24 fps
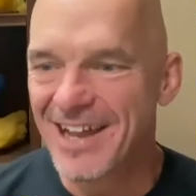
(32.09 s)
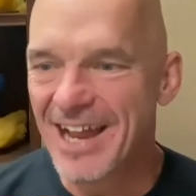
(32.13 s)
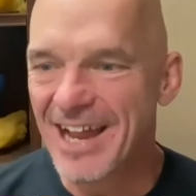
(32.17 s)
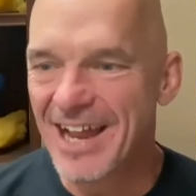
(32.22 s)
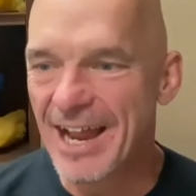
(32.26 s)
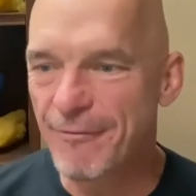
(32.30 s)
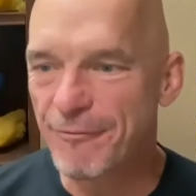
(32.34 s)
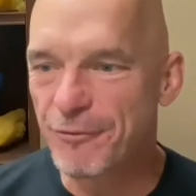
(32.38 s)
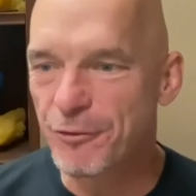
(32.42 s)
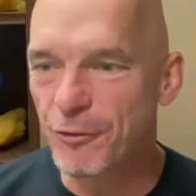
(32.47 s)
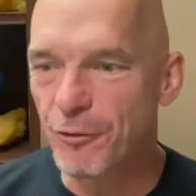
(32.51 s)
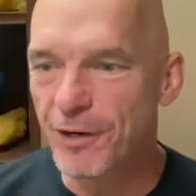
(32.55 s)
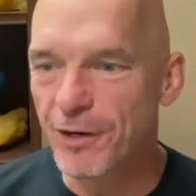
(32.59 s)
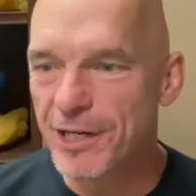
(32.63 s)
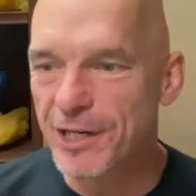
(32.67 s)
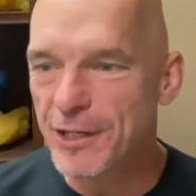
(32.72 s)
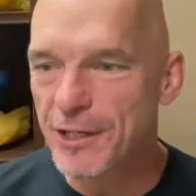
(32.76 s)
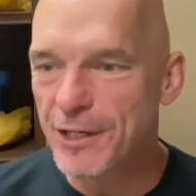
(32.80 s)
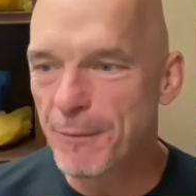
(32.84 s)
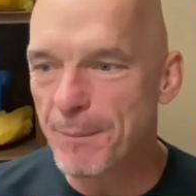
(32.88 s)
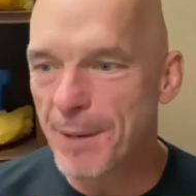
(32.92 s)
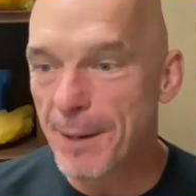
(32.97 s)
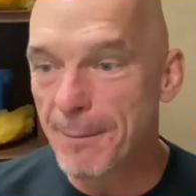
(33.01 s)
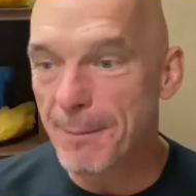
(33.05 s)
Have three
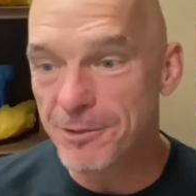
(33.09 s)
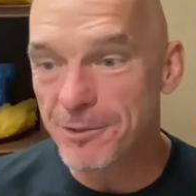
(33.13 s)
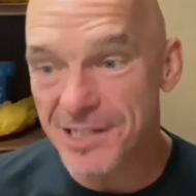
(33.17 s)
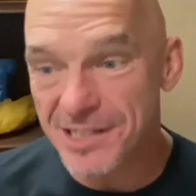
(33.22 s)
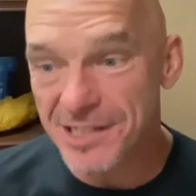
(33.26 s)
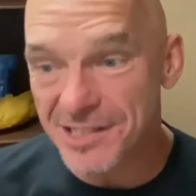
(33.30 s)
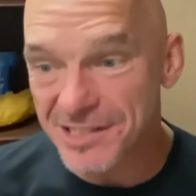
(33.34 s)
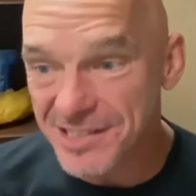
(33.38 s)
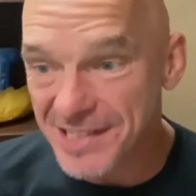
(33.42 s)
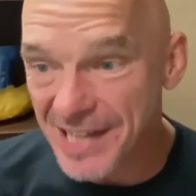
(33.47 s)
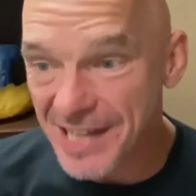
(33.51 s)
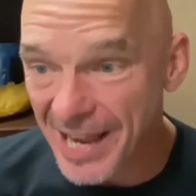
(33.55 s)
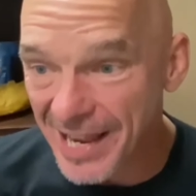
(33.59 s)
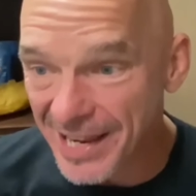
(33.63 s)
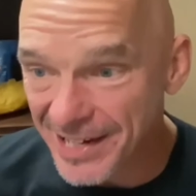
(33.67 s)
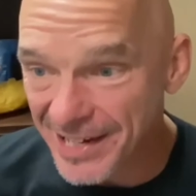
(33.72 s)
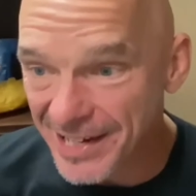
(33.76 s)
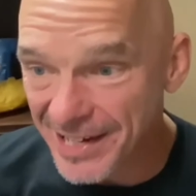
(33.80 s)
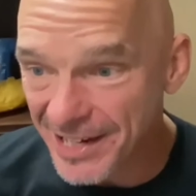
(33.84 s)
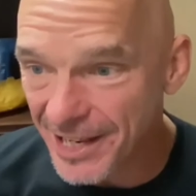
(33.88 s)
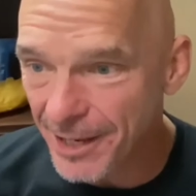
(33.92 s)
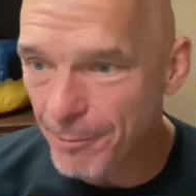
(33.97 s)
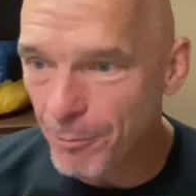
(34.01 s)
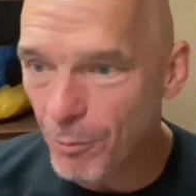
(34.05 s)
new members that
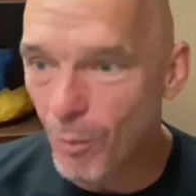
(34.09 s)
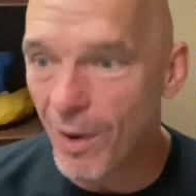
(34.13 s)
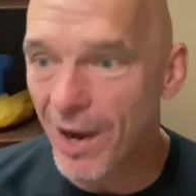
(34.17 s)
signed up.